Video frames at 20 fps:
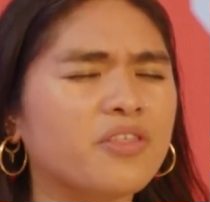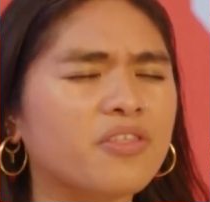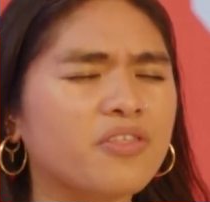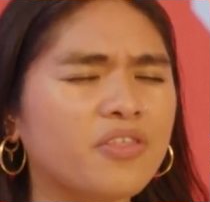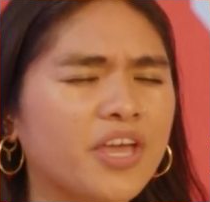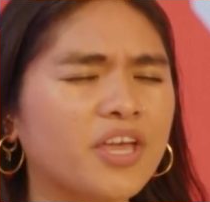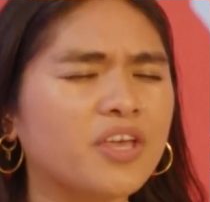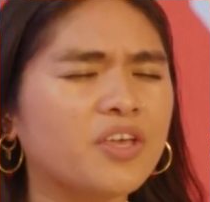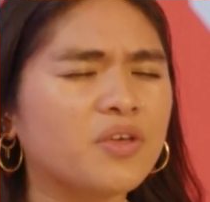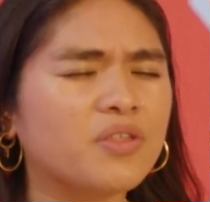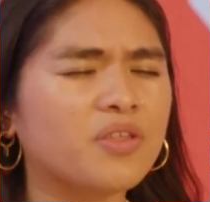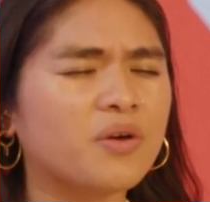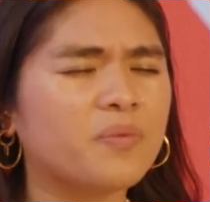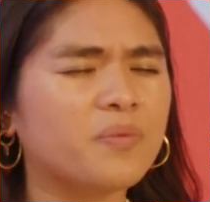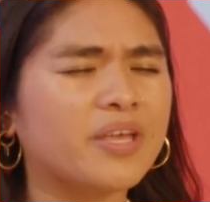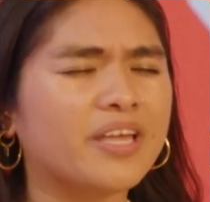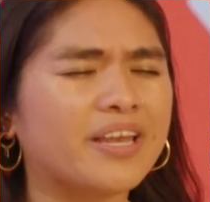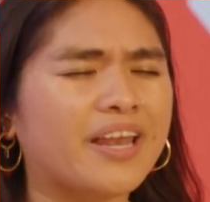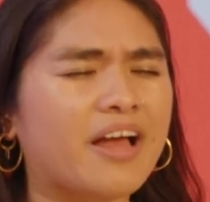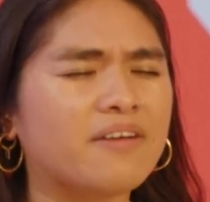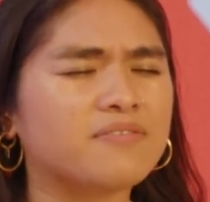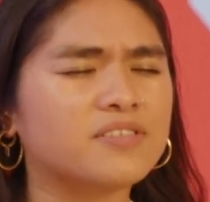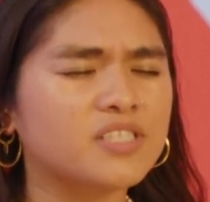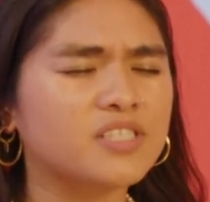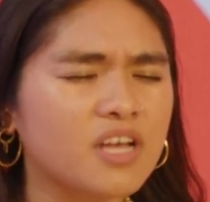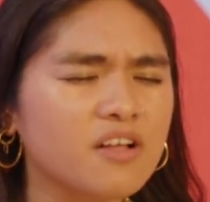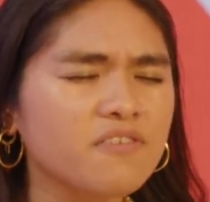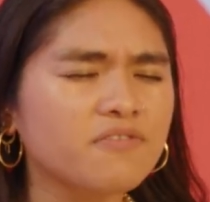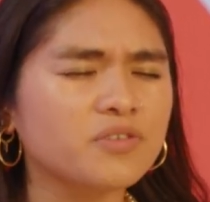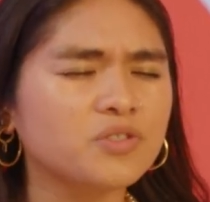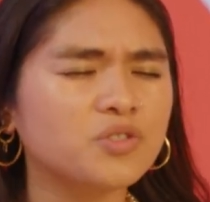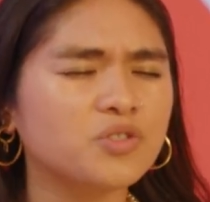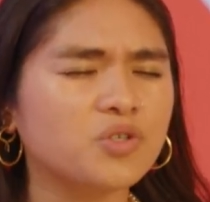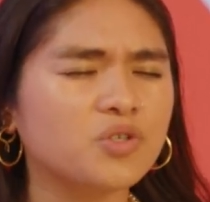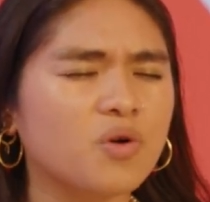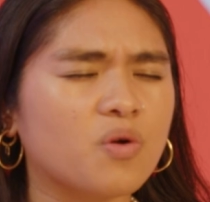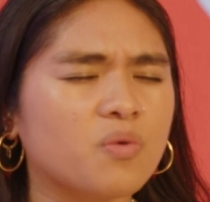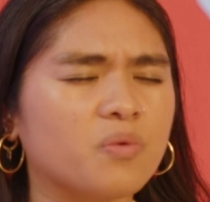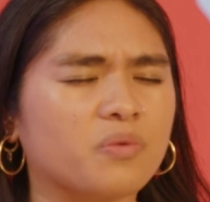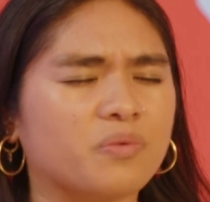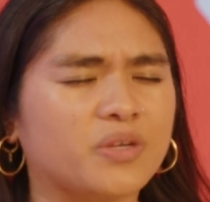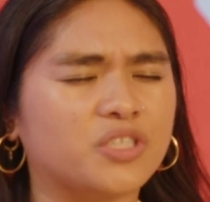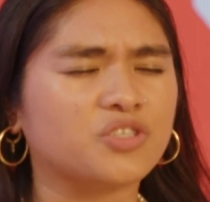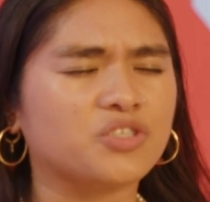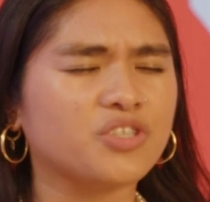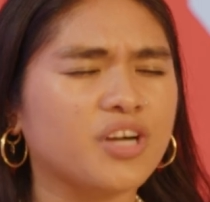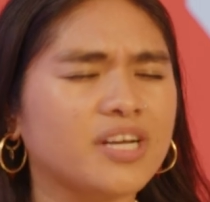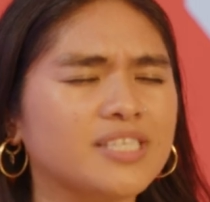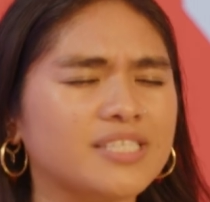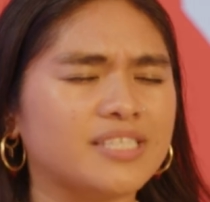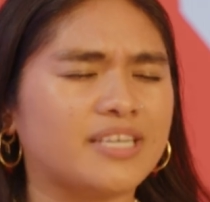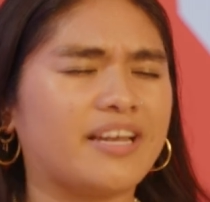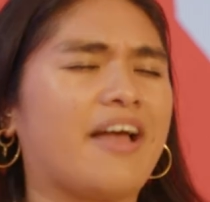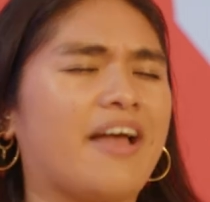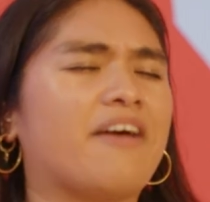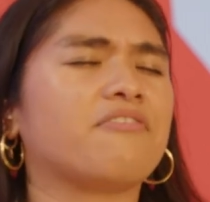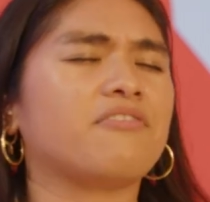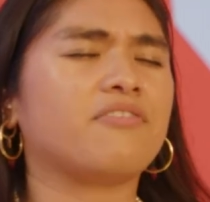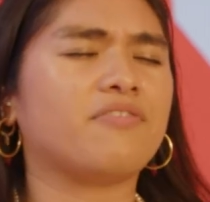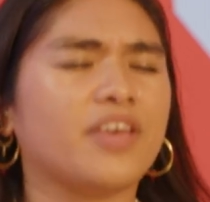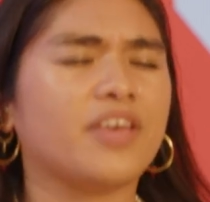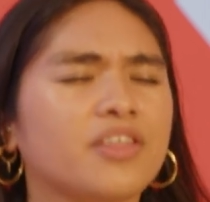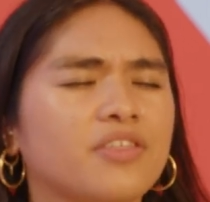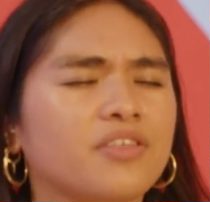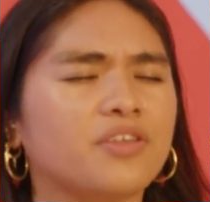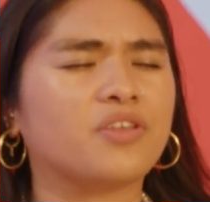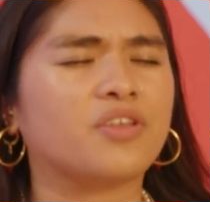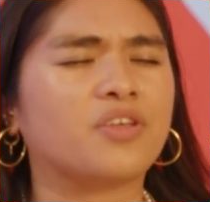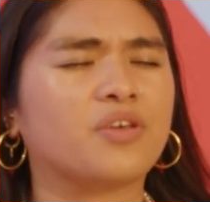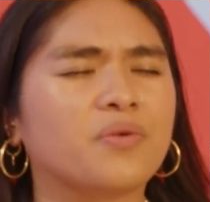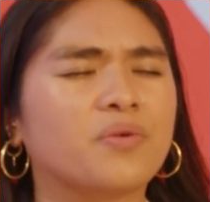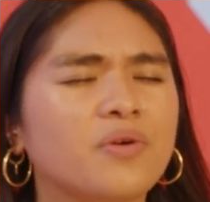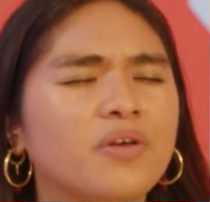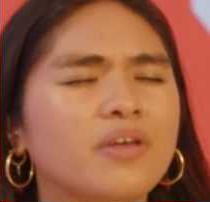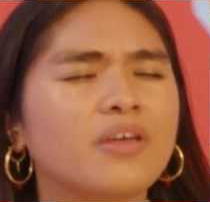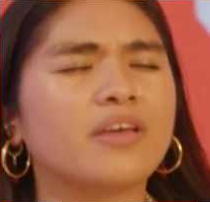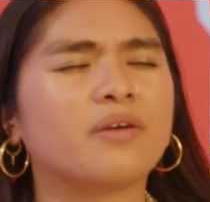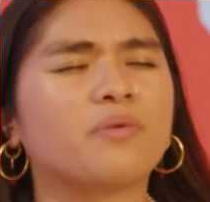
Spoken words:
We thank you that we can have self-control when we trust and have faith in you.